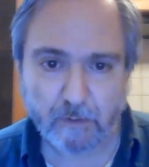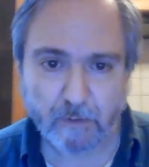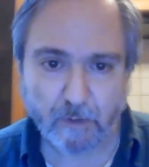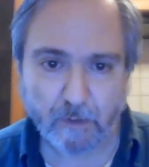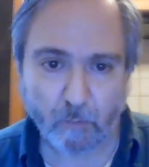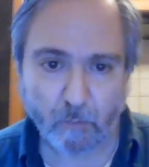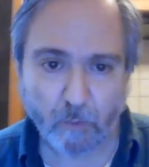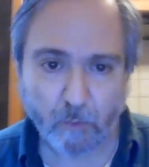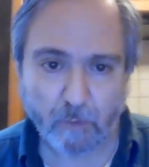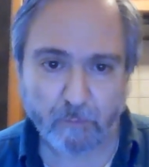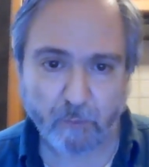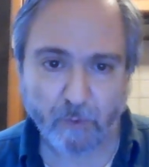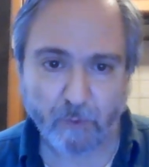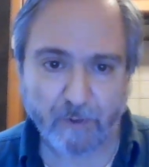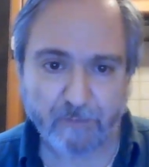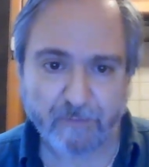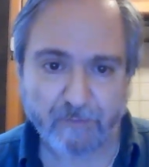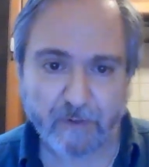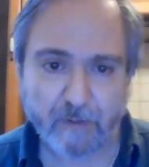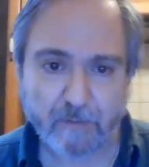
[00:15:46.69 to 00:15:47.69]
uh,
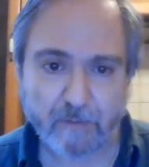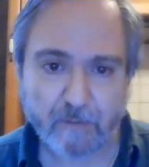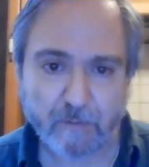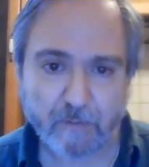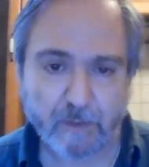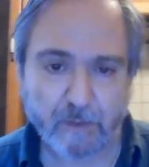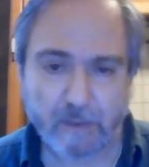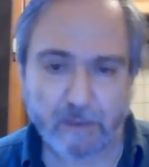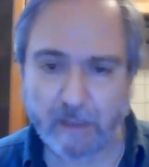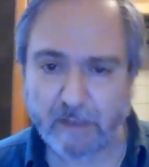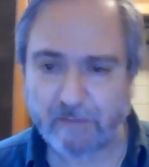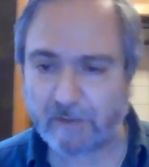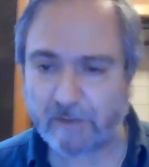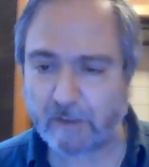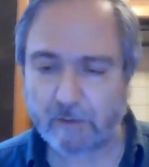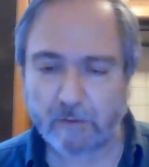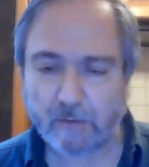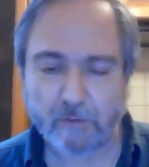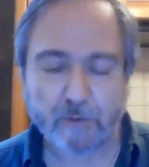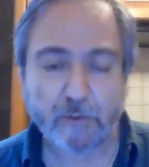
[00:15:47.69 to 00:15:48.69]
1.5 degrees, not even
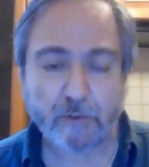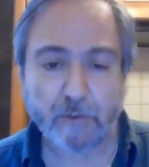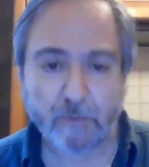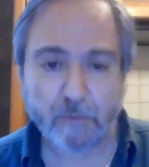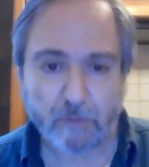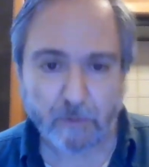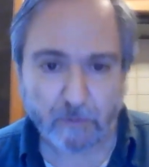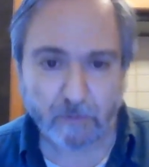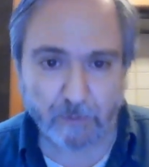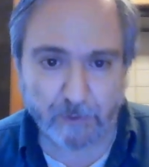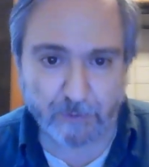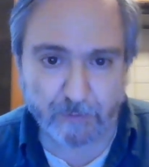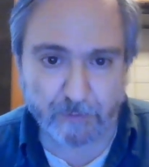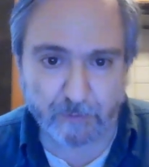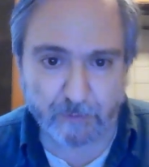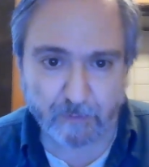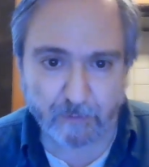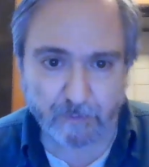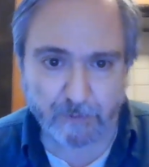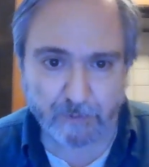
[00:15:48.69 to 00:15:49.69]
under 2
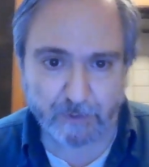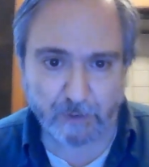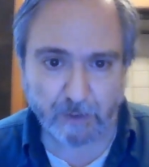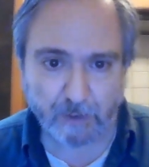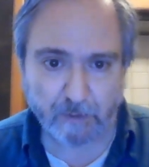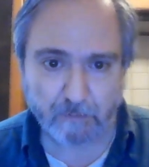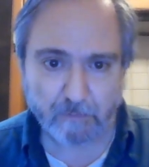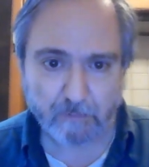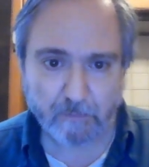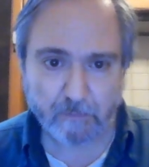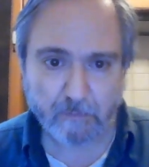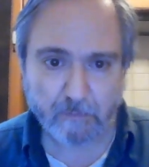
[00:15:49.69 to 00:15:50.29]
degrees C,